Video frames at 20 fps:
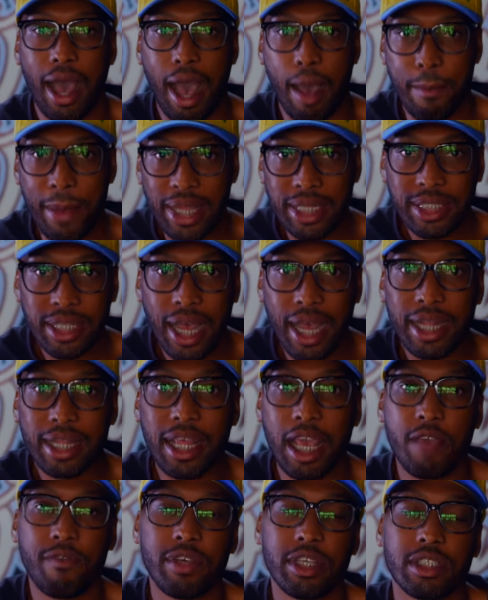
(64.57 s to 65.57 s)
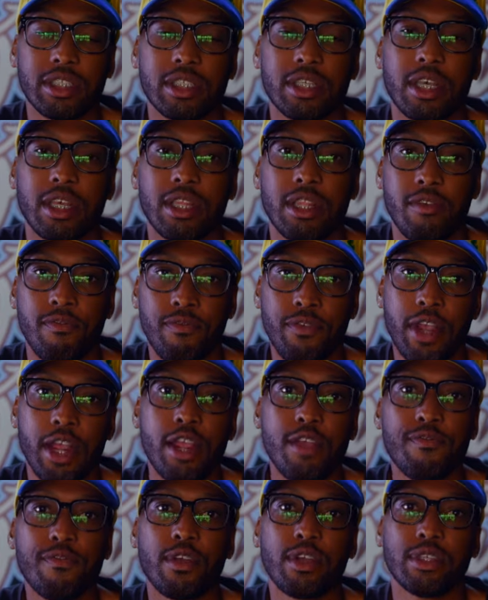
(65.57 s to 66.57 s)
I met John Davis the
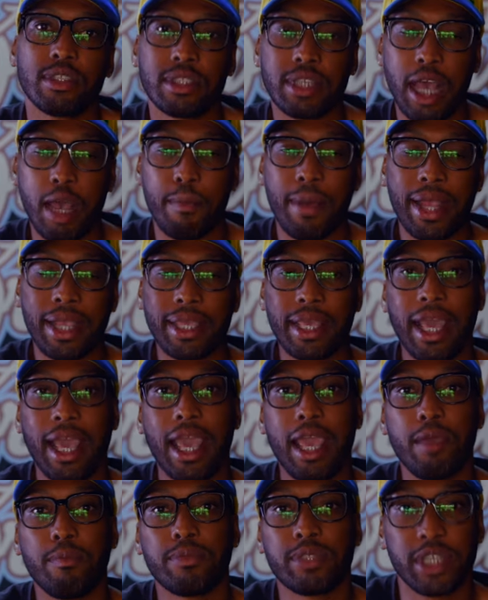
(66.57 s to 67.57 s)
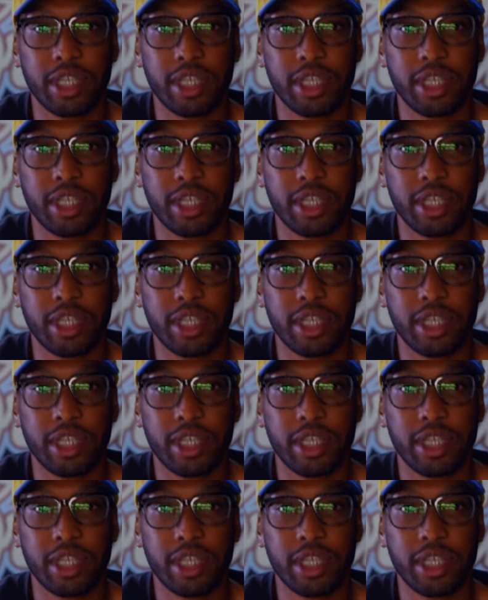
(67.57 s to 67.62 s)
very first time I came